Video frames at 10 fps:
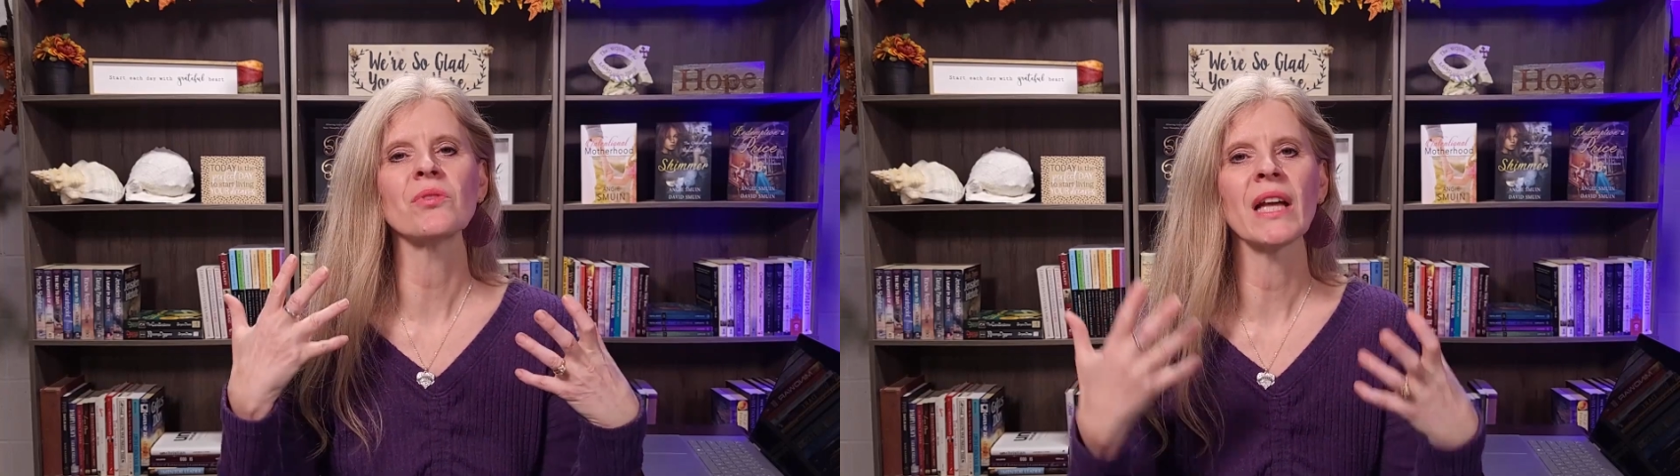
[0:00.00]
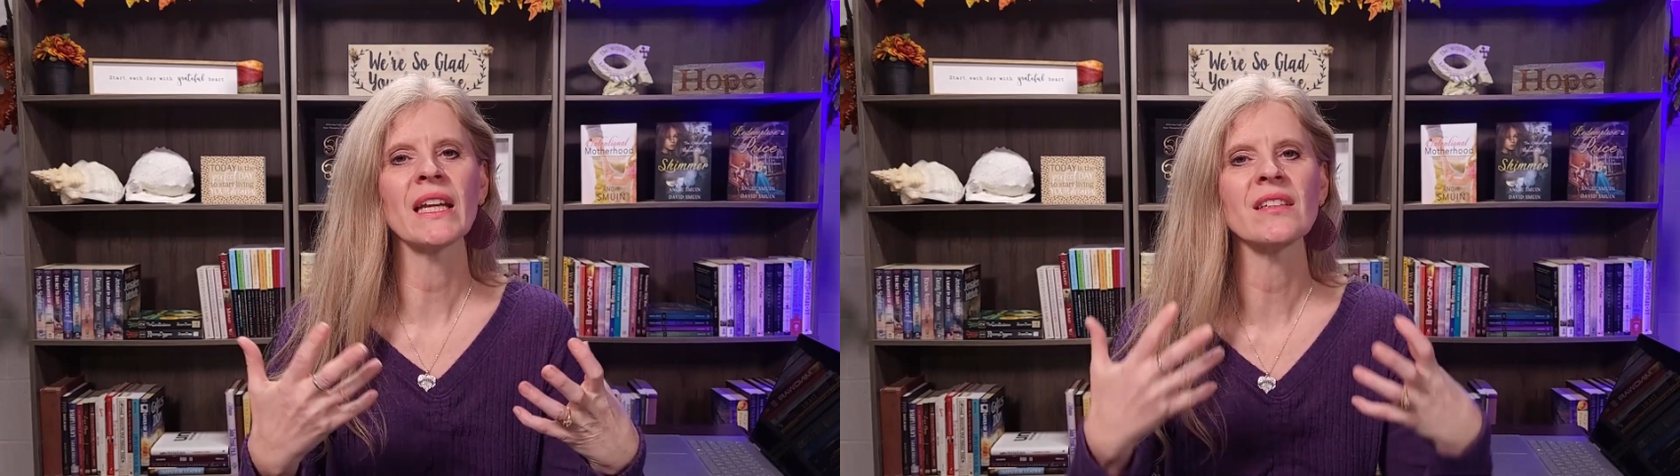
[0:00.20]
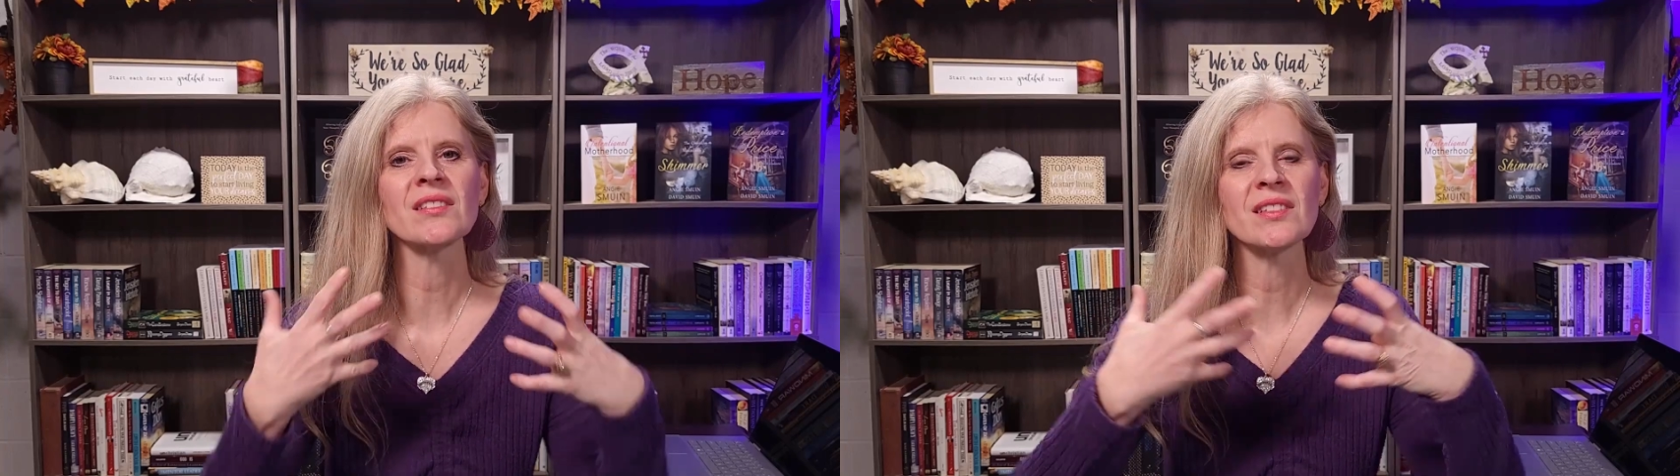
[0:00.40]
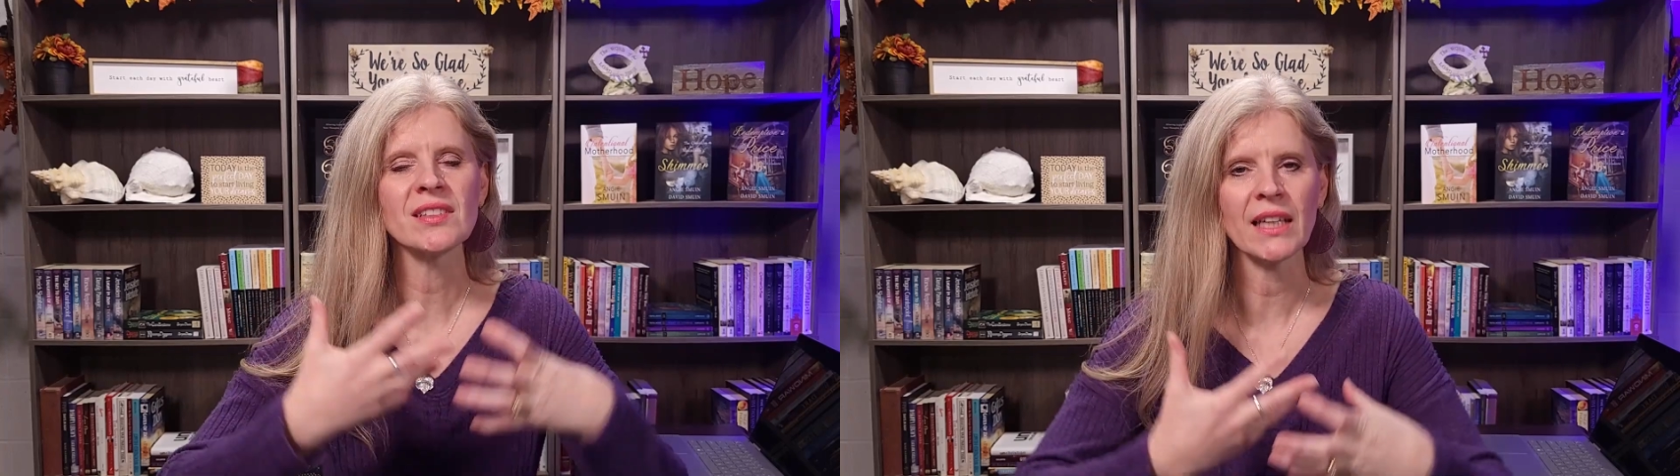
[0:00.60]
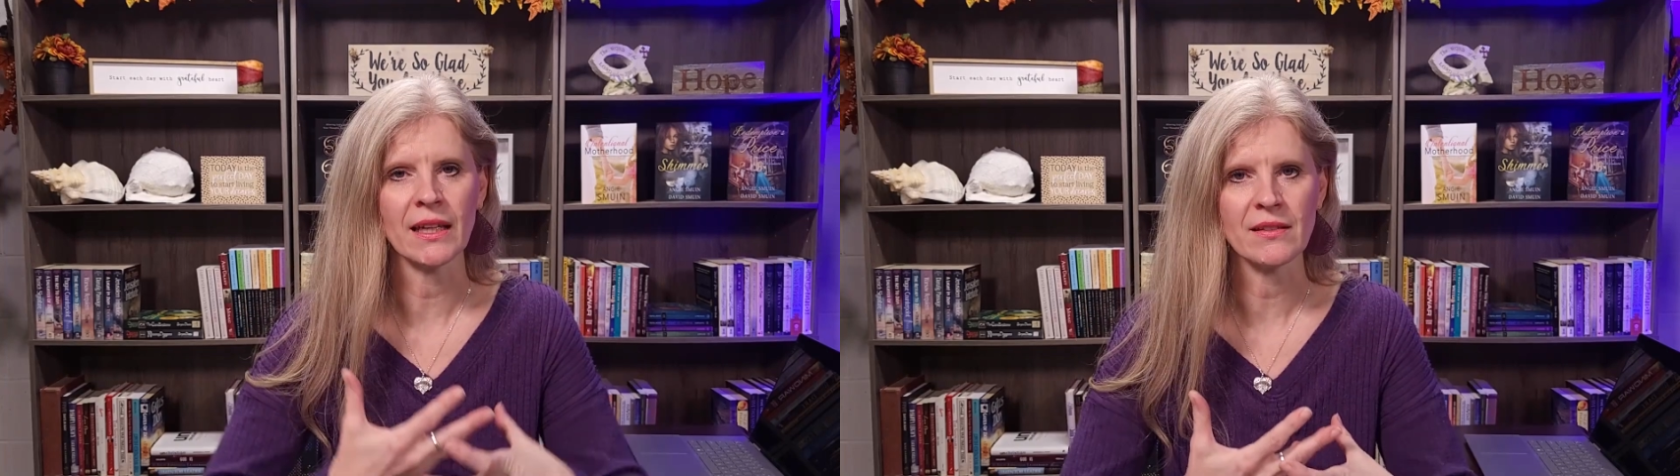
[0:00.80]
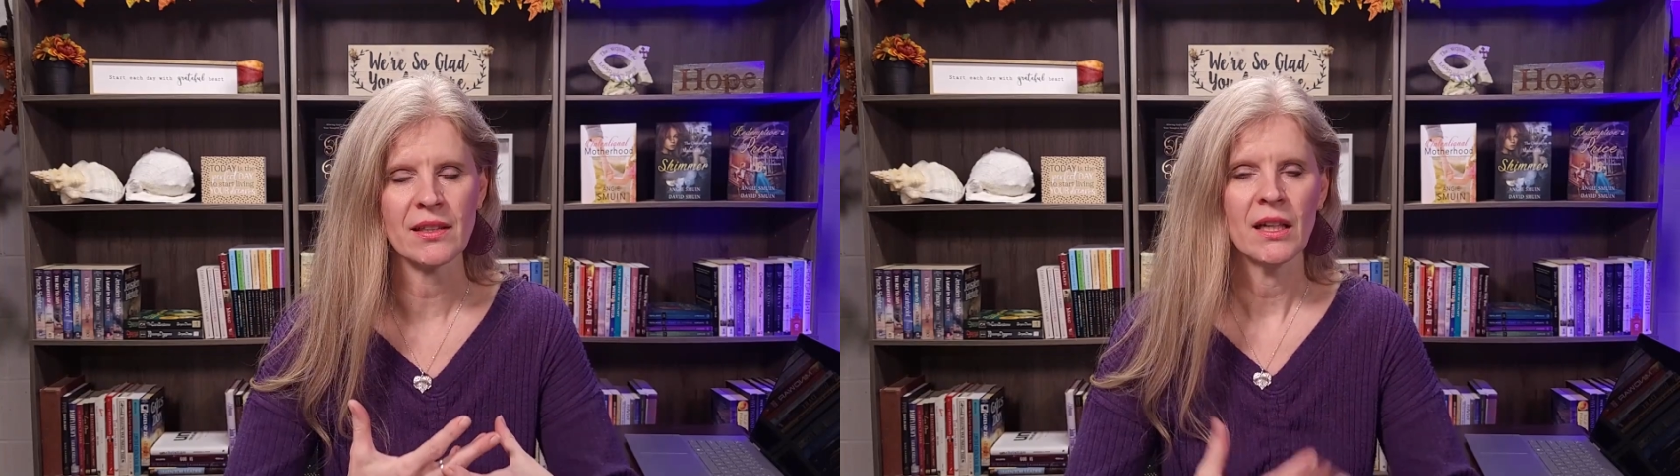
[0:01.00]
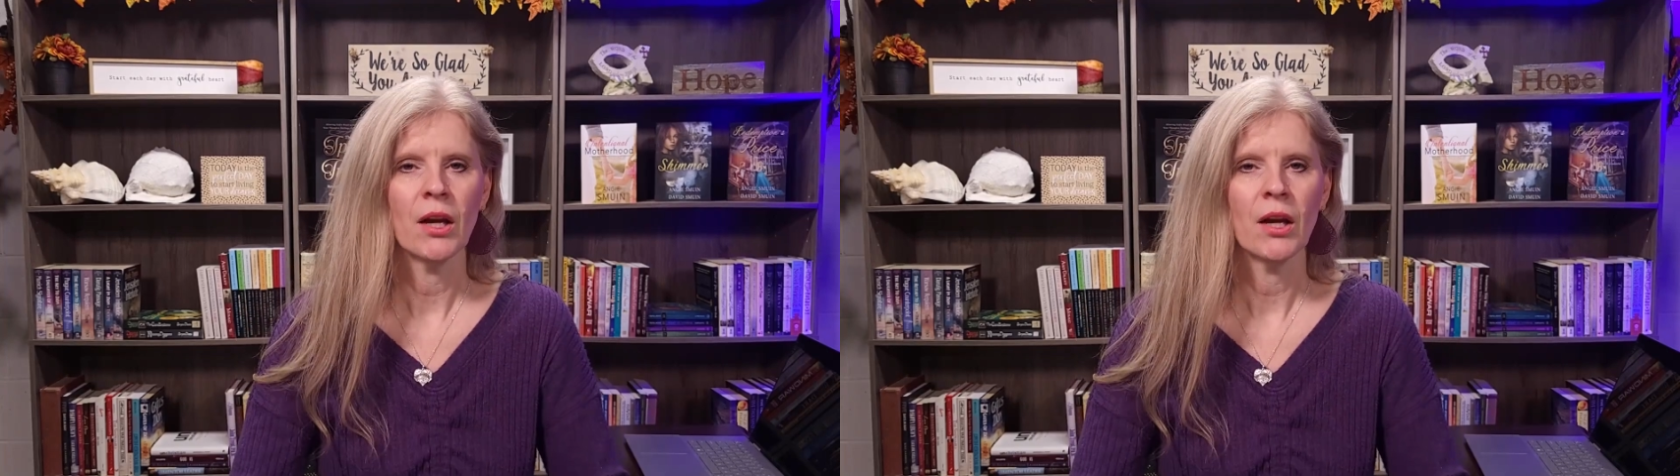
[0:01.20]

let it sit.